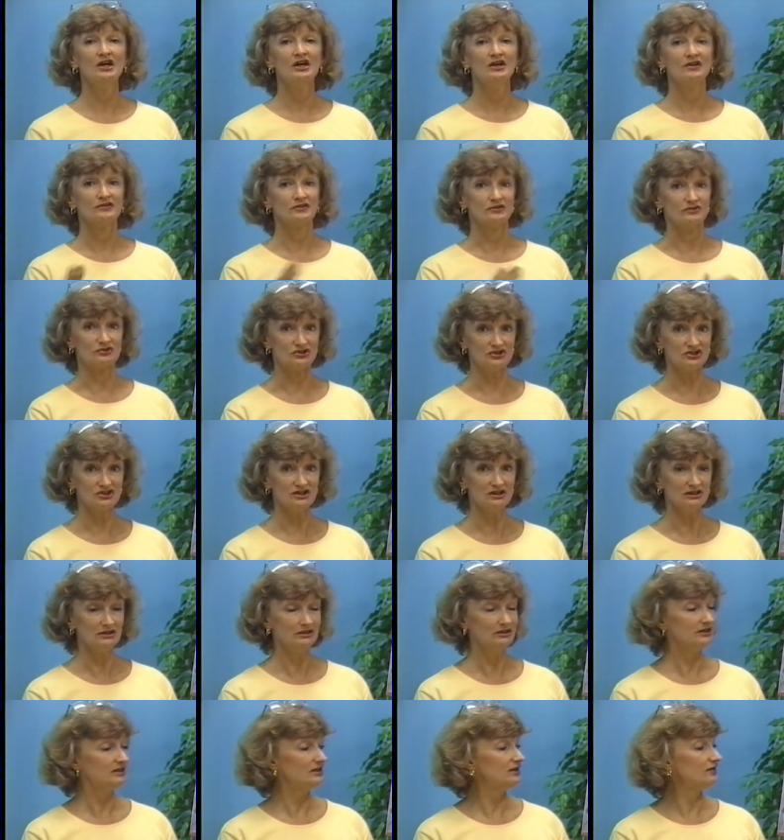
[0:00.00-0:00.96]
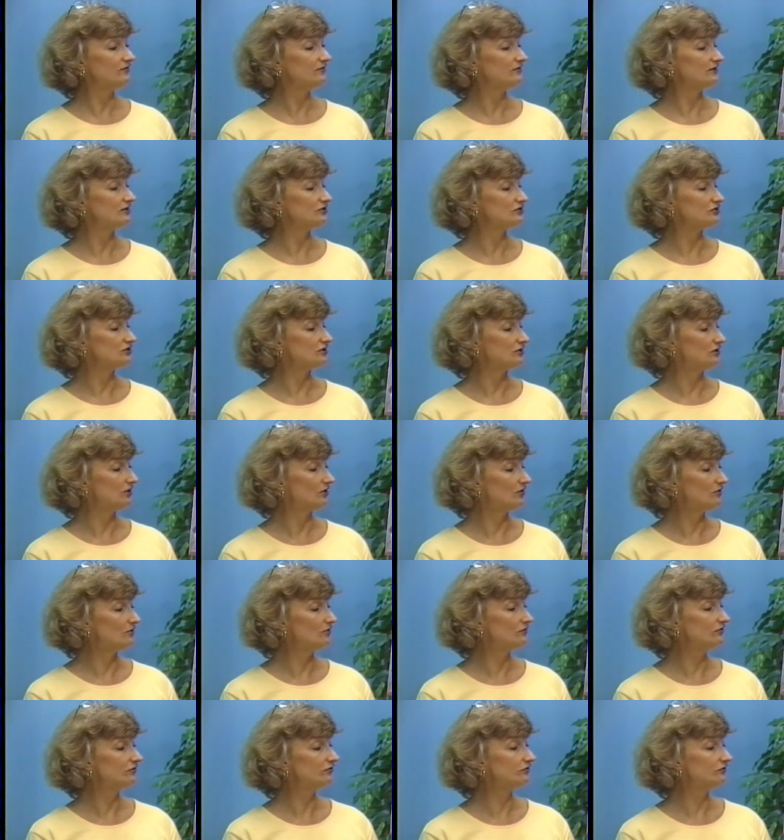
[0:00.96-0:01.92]
So she leaves, and she
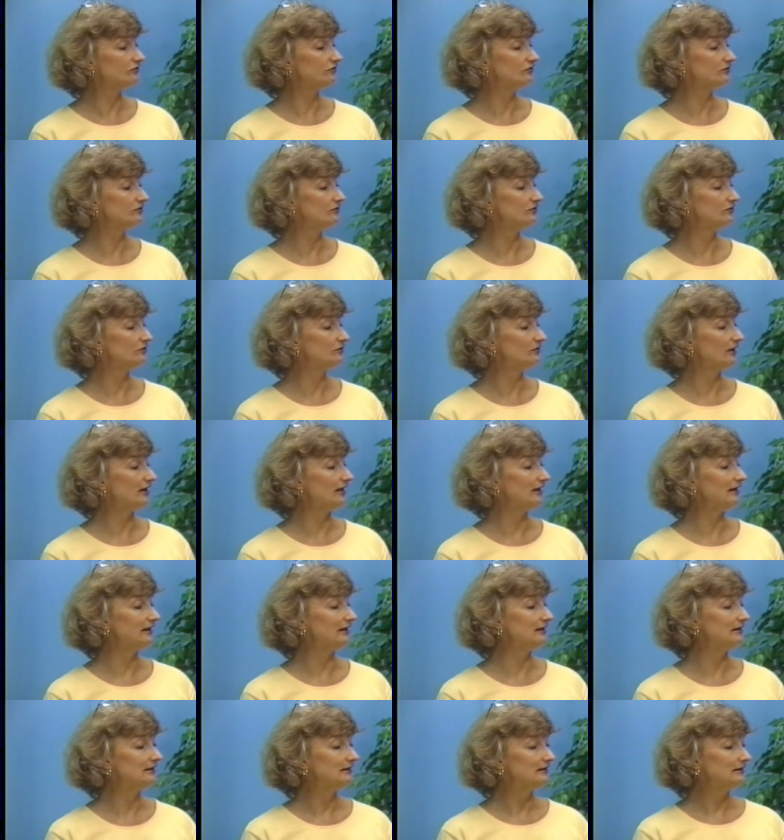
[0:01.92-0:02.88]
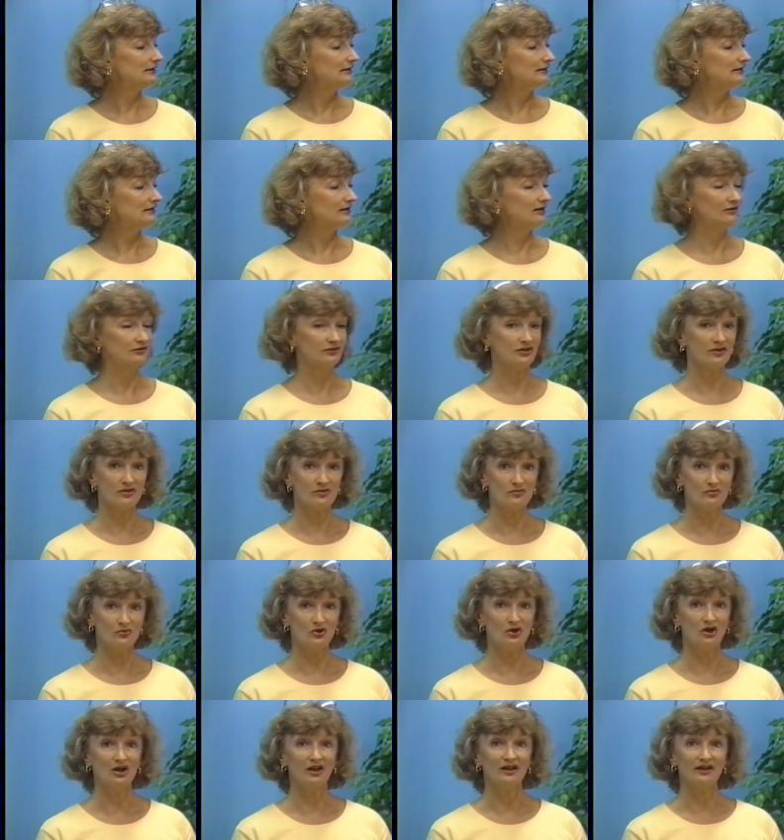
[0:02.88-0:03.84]
goes to a uh, to the
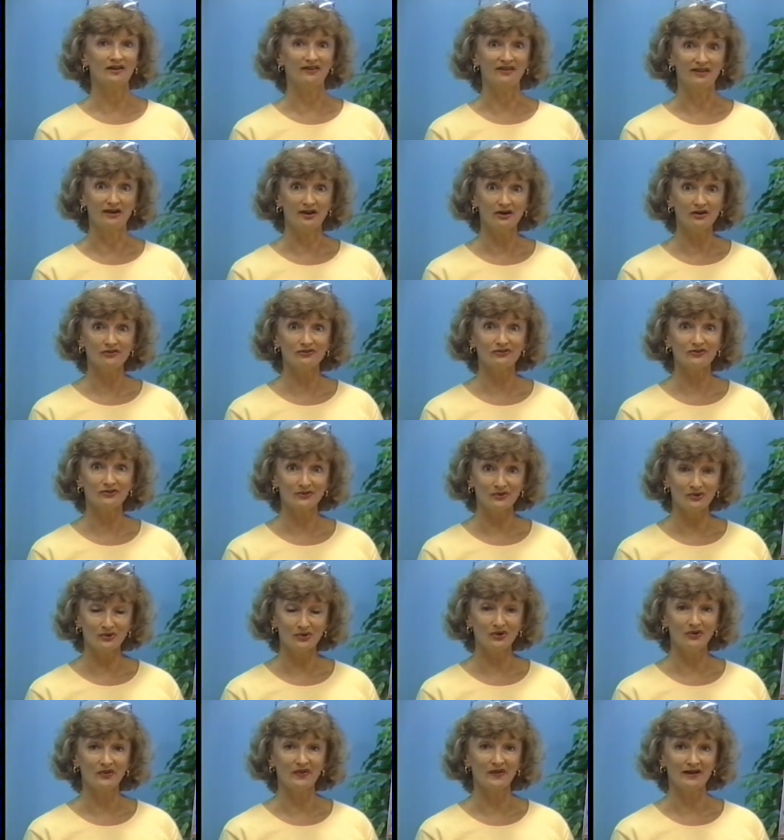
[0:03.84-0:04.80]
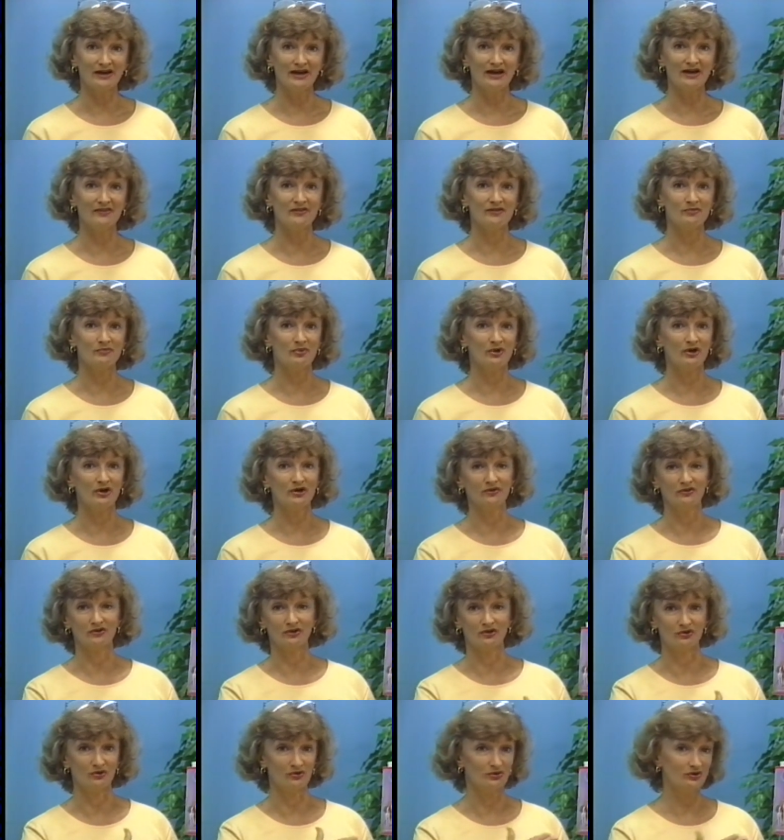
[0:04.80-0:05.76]
mall, and there's the girl that got the part.
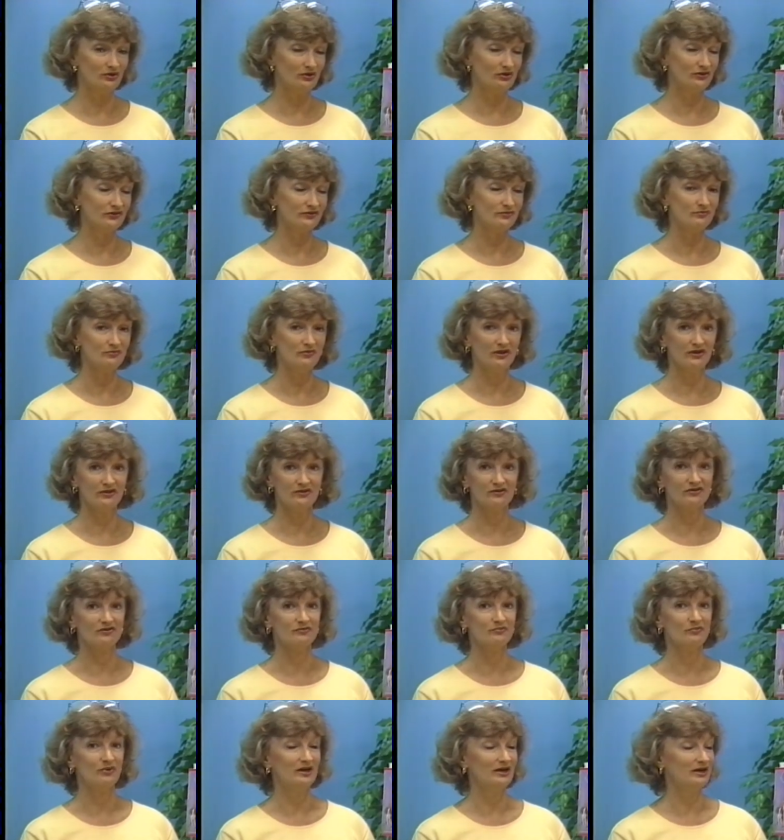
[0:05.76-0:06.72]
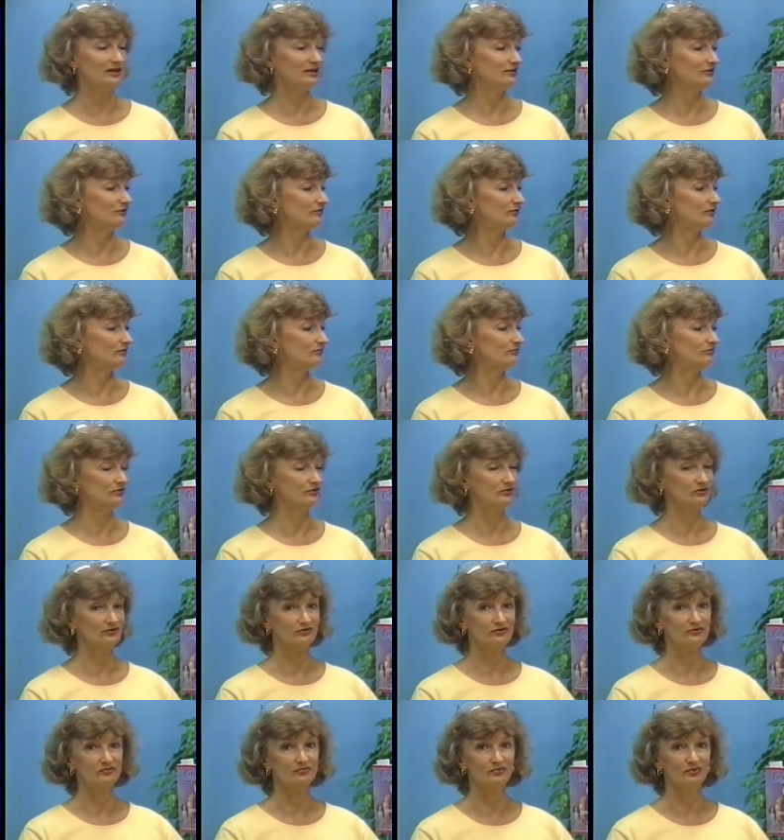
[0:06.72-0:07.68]
The girl's mother is buying her a
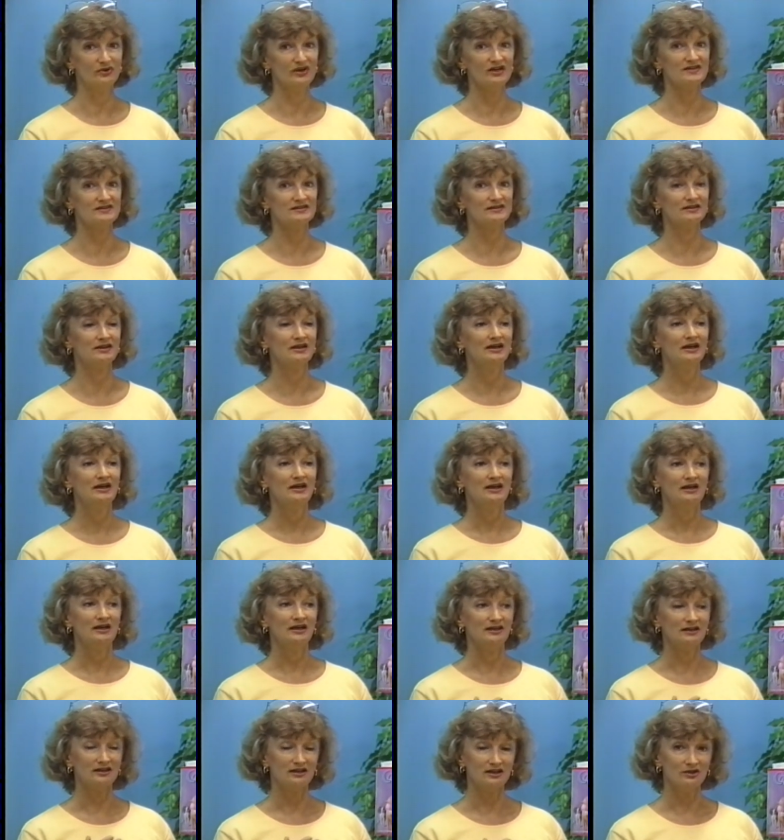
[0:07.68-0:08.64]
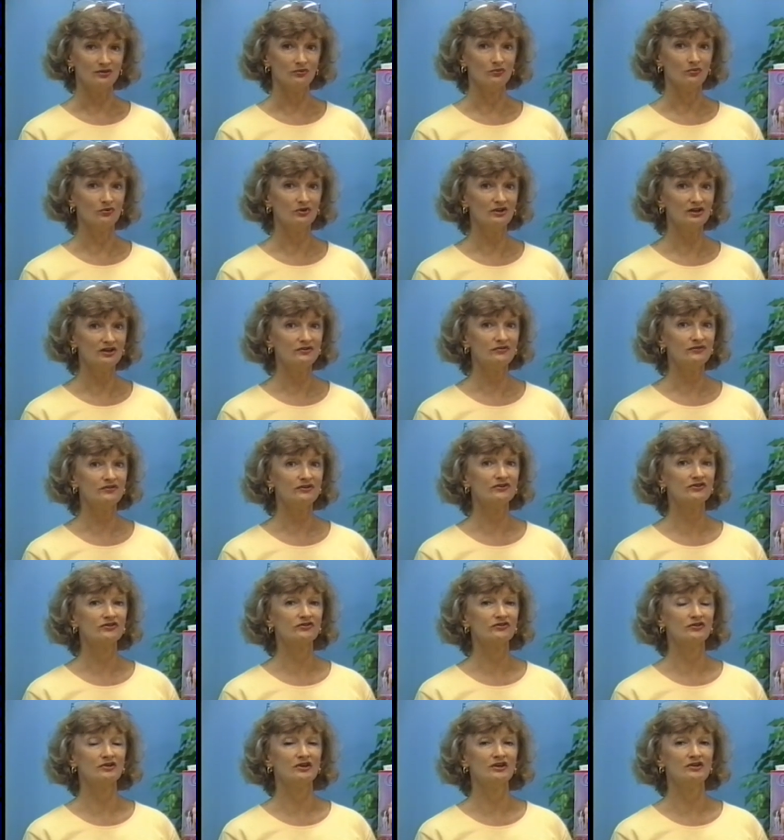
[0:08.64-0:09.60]
beautiful bracelet, and Kit really feels
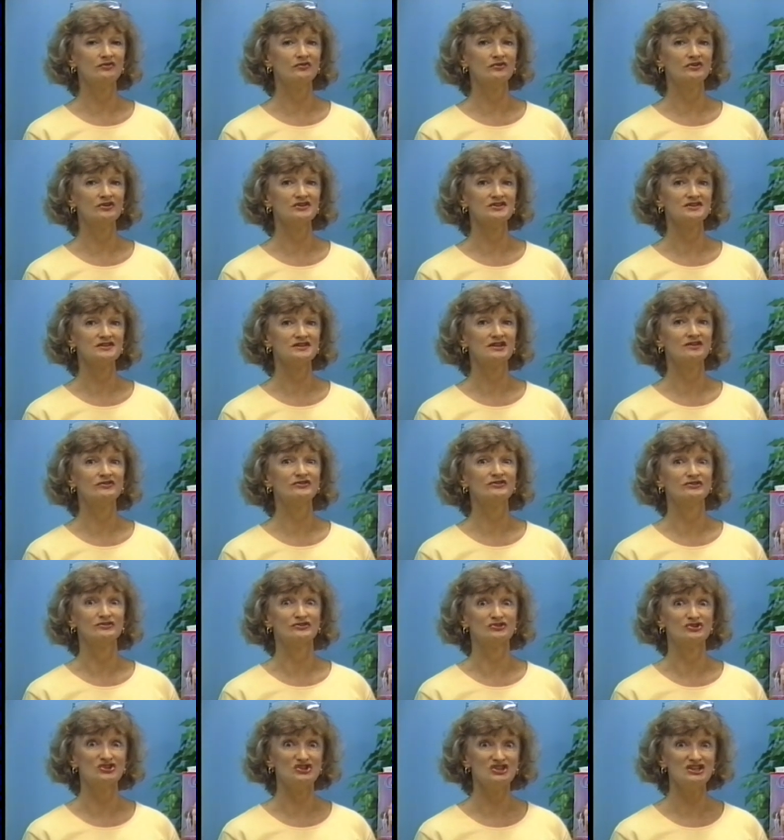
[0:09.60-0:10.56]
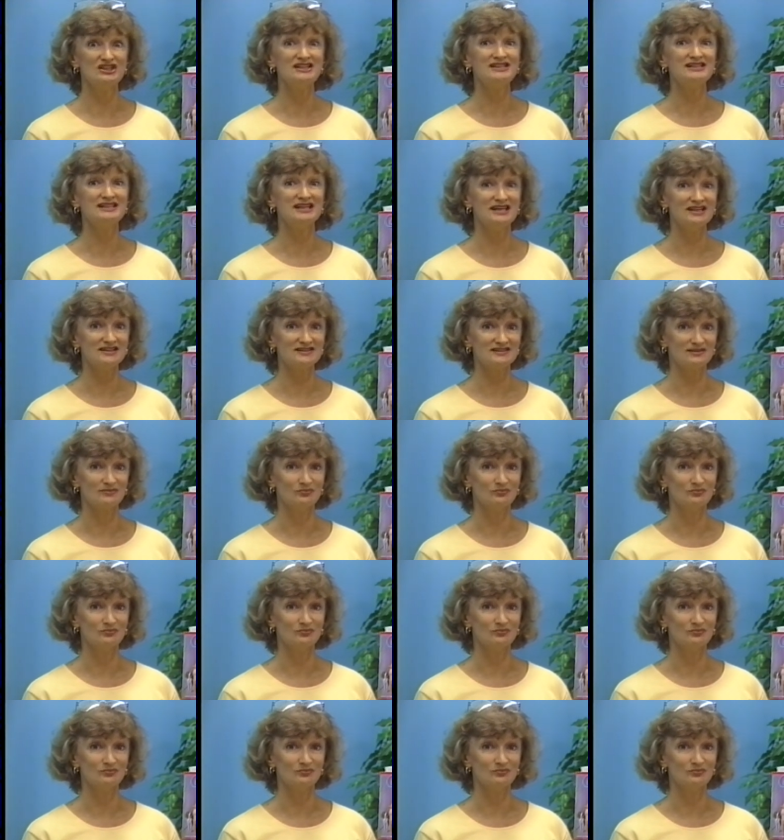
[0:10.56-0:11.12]
sorry for herself, so she takes a